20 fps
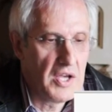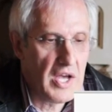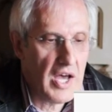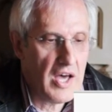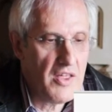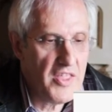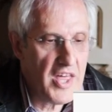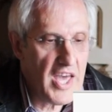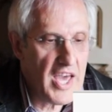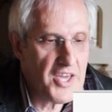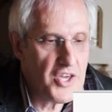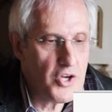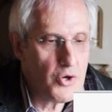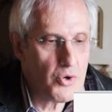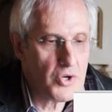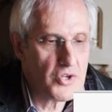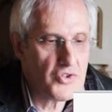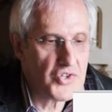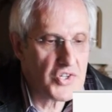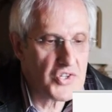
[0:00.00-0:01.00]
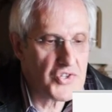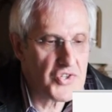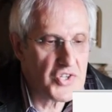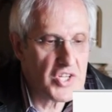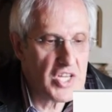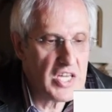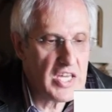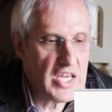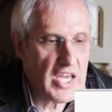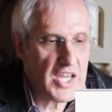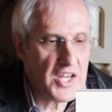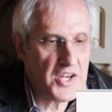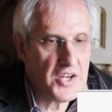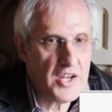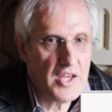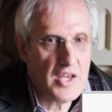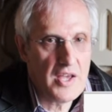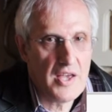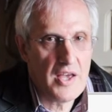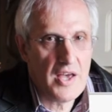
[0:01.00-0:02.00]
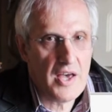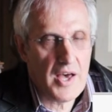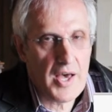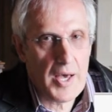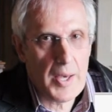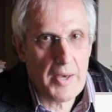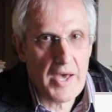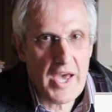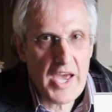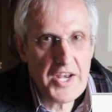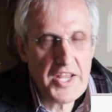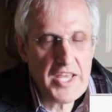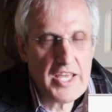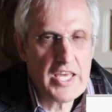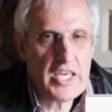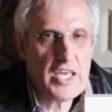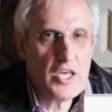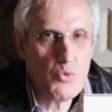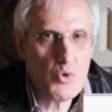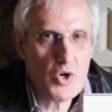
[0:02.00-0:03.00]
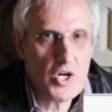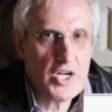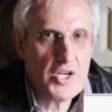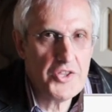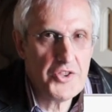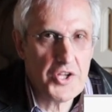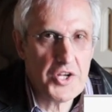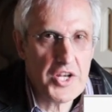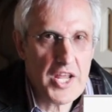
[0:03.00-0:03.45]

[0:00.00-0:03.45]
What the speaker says: And there you can just key in any keyword, the